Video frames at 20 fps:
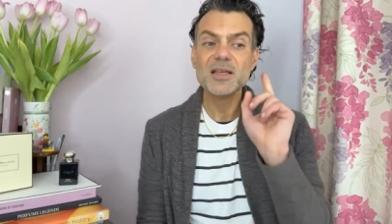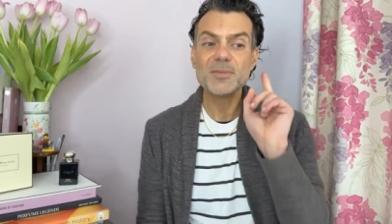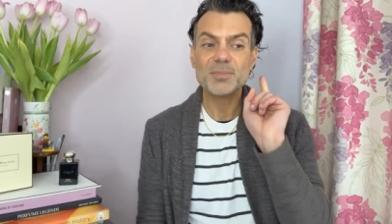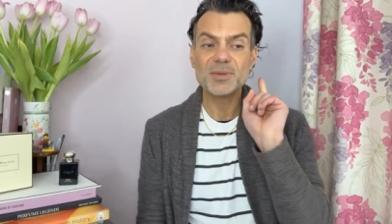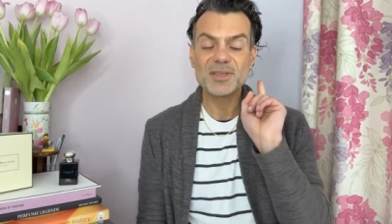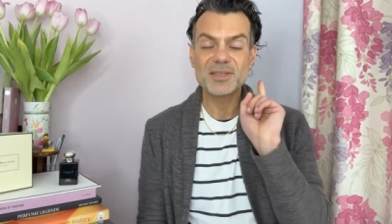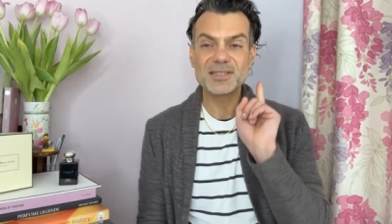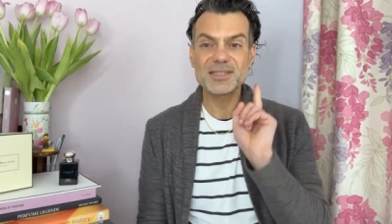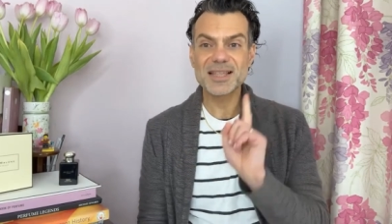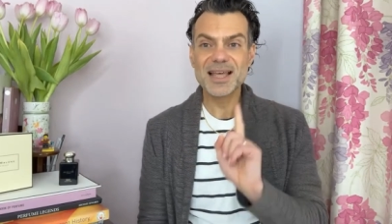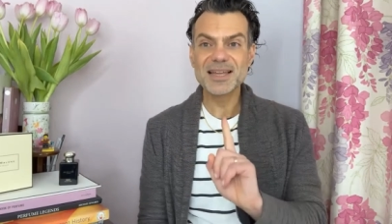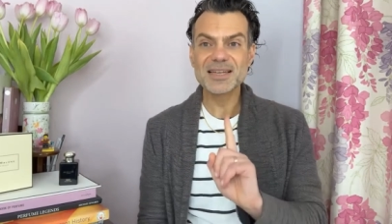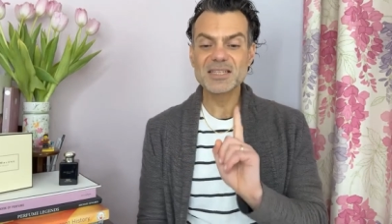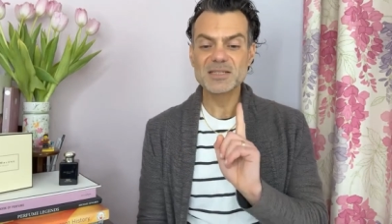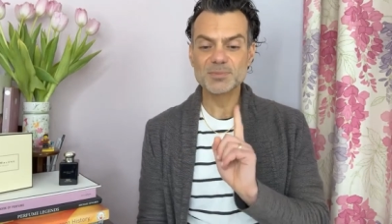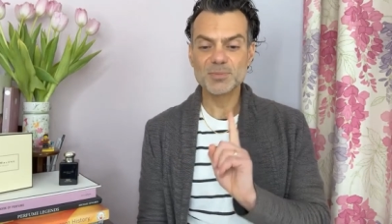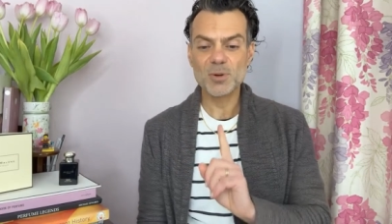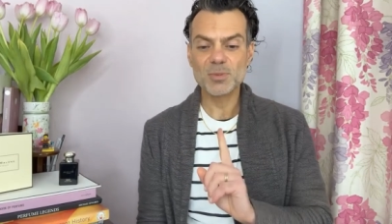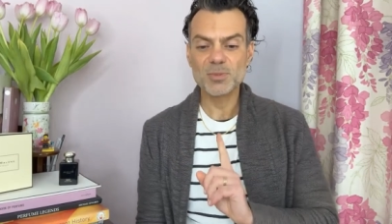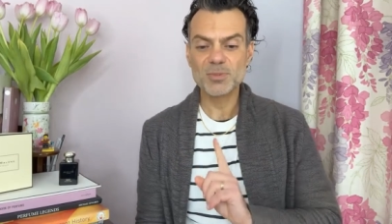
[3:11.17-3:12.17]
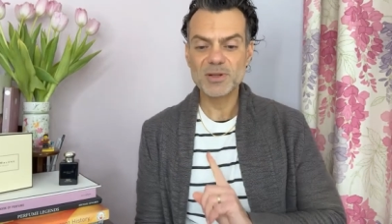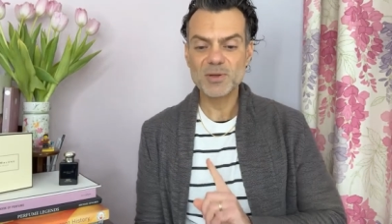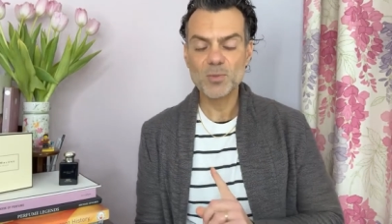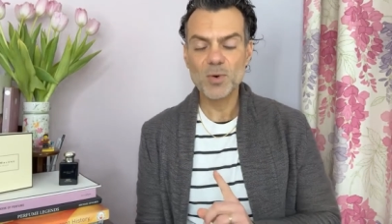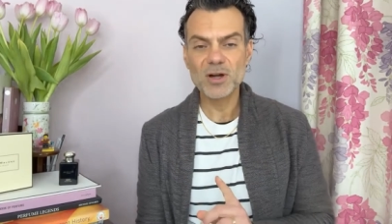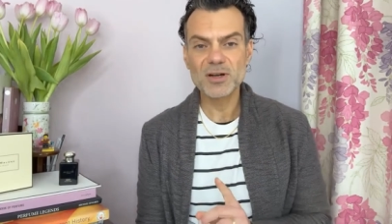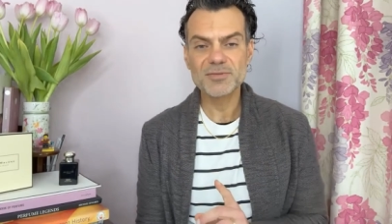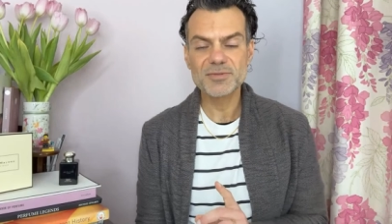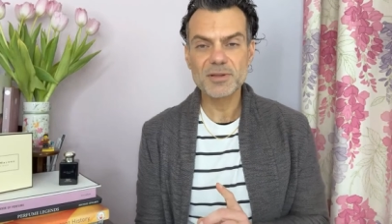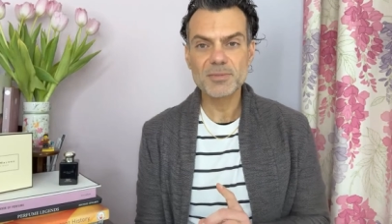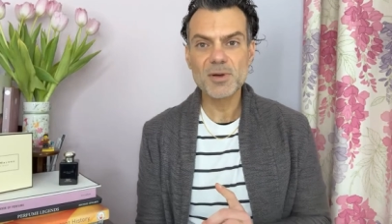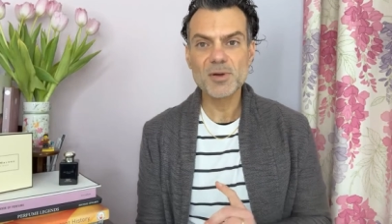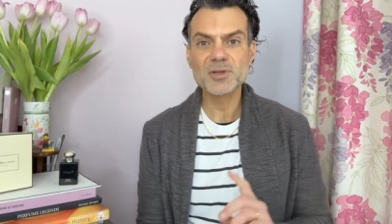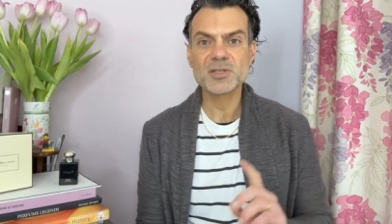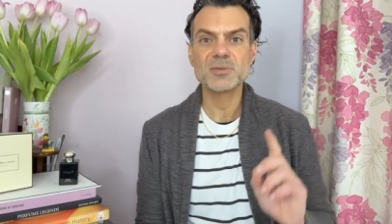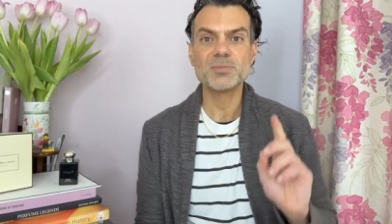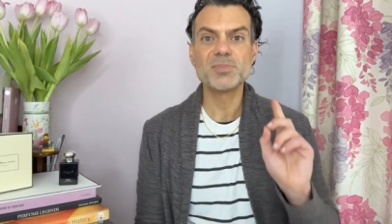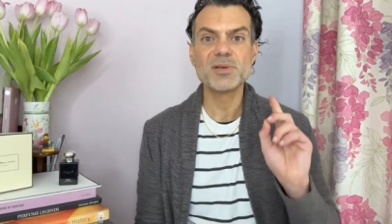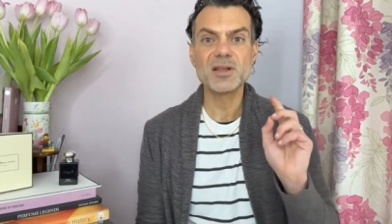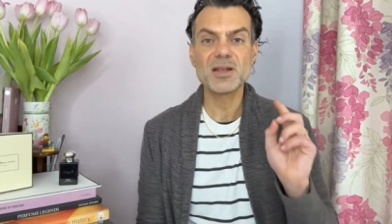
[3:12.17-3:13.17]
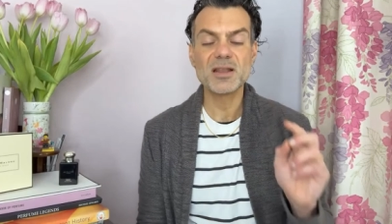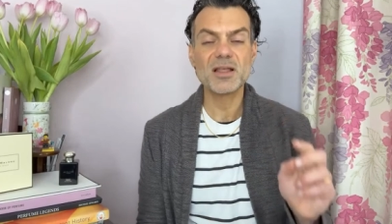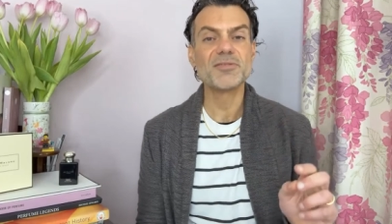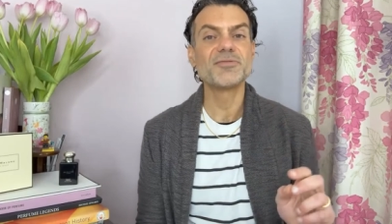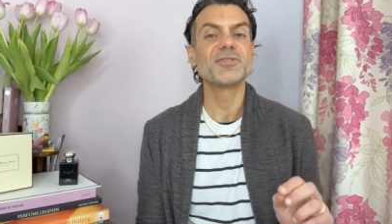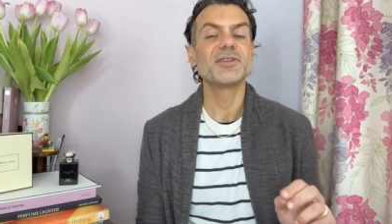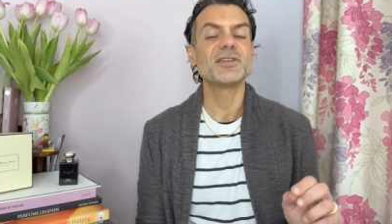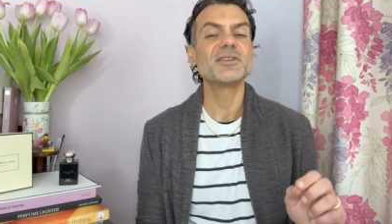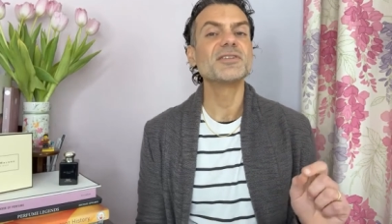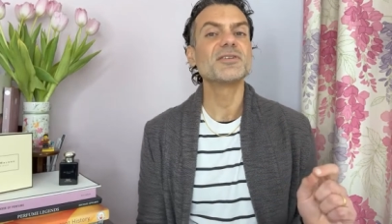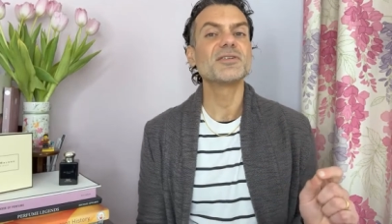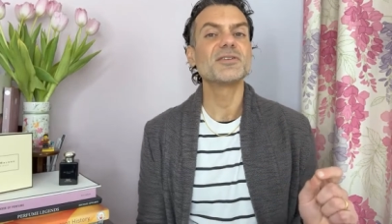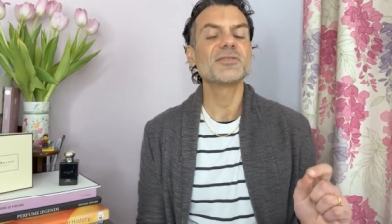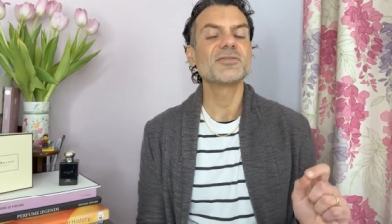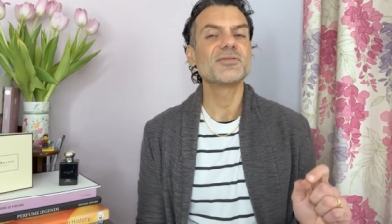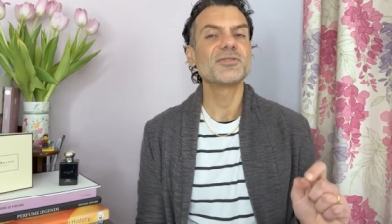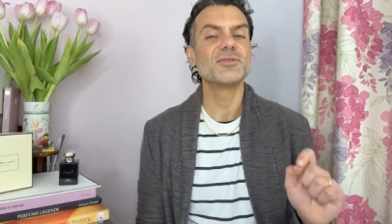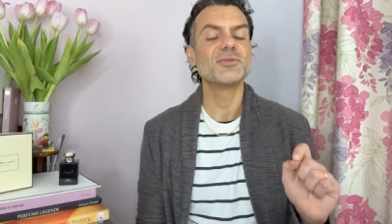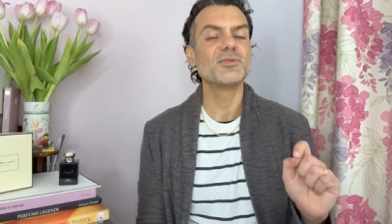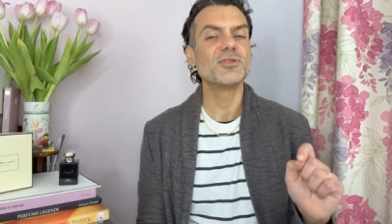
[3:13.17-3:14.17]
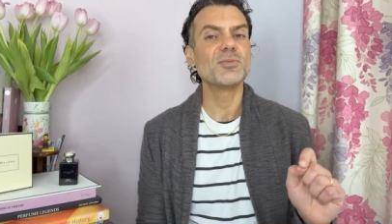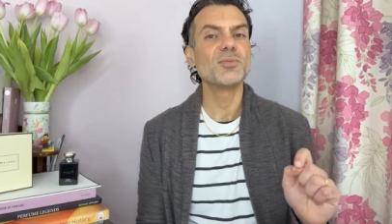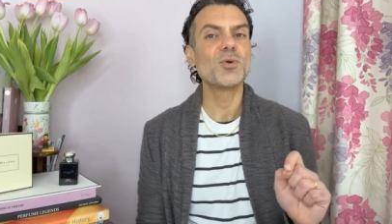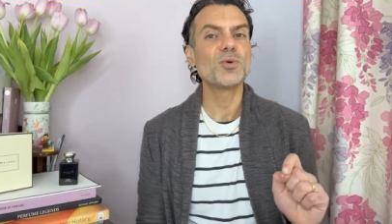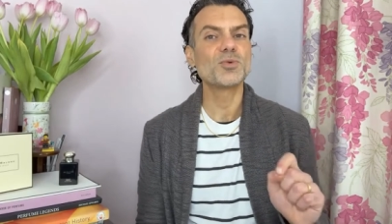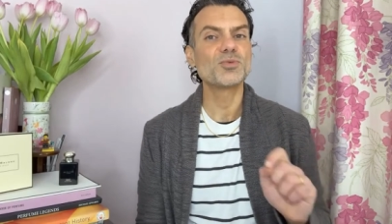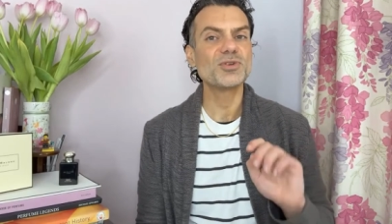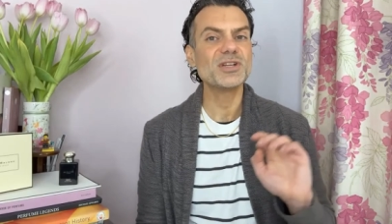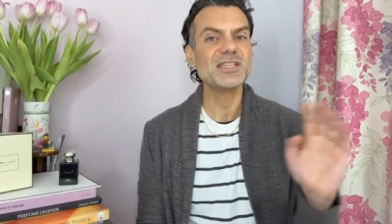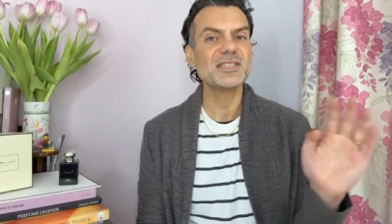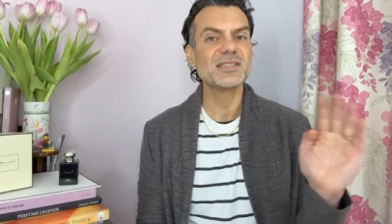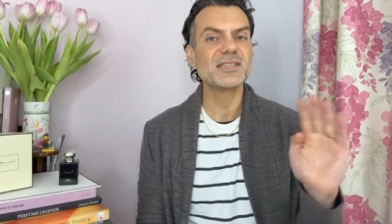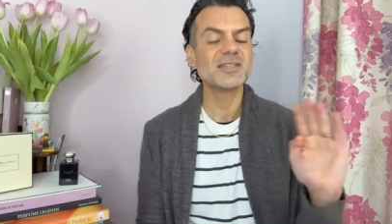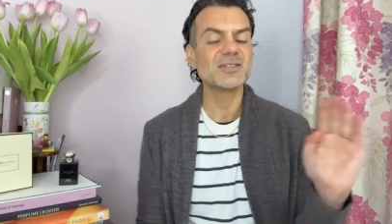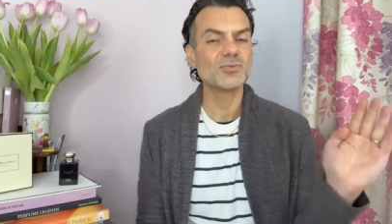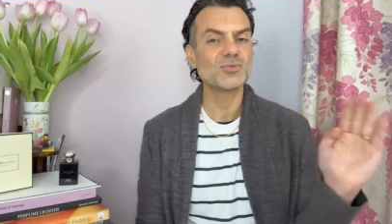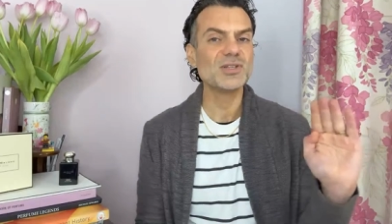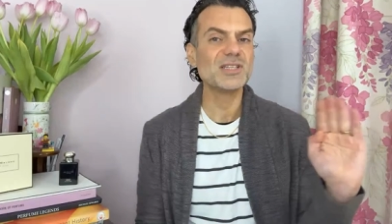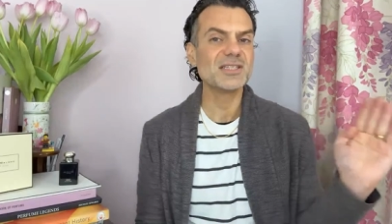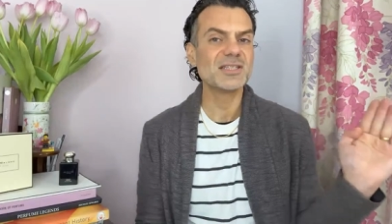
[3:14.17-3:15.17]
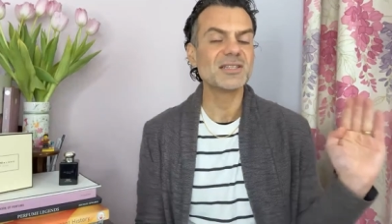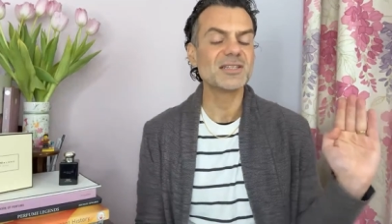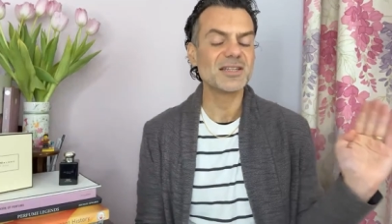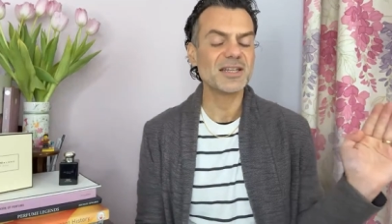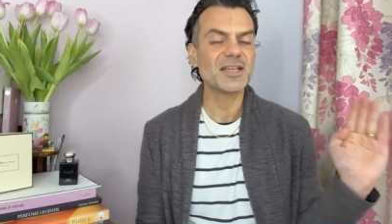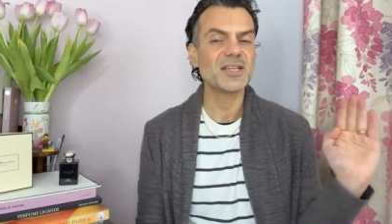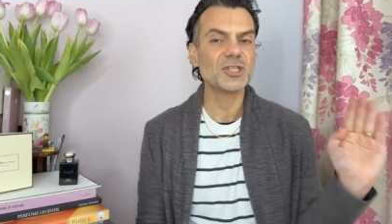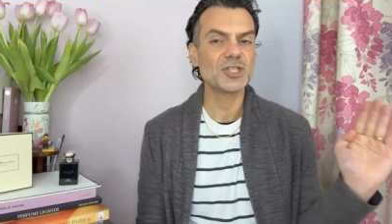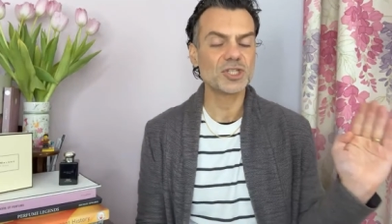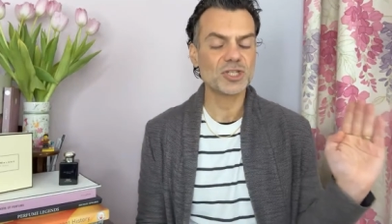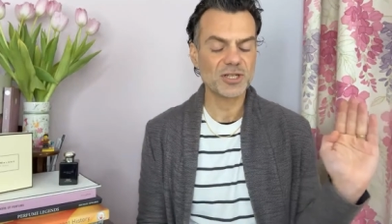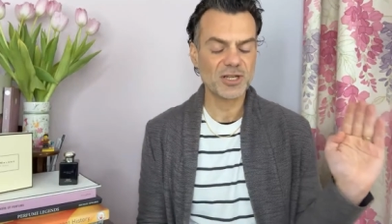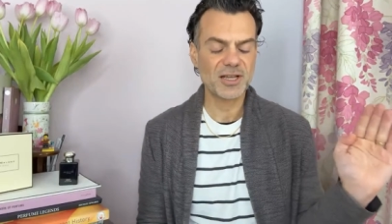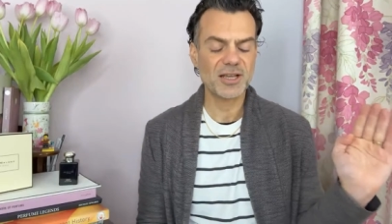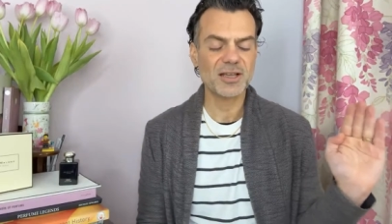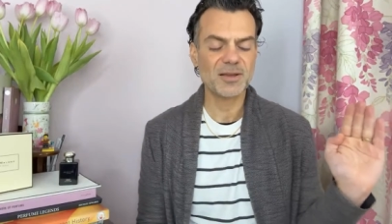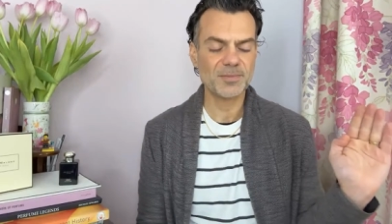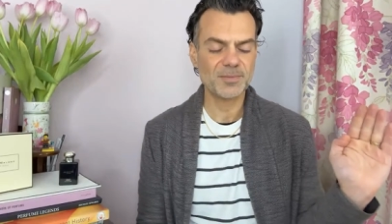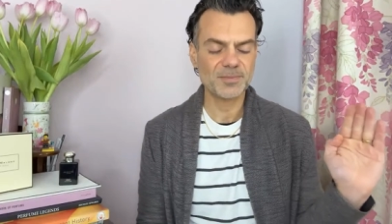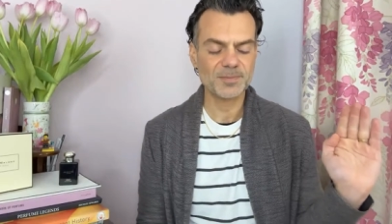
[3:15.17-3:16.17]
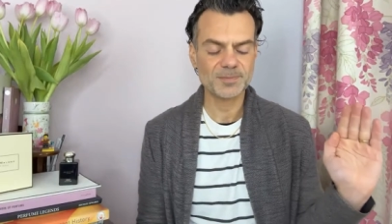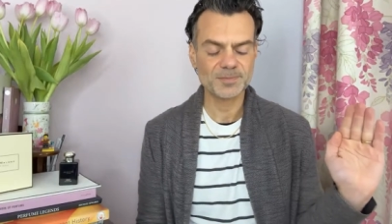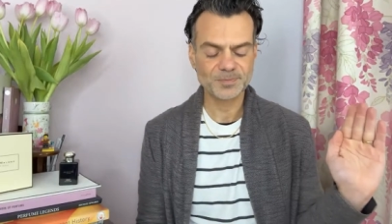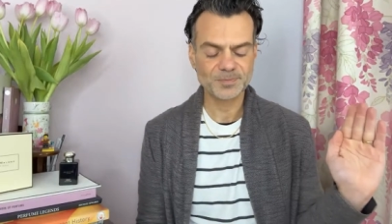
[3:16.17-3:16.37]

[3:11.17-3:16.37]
because that is probably one of the most beloved of the more recent, recent-ish um,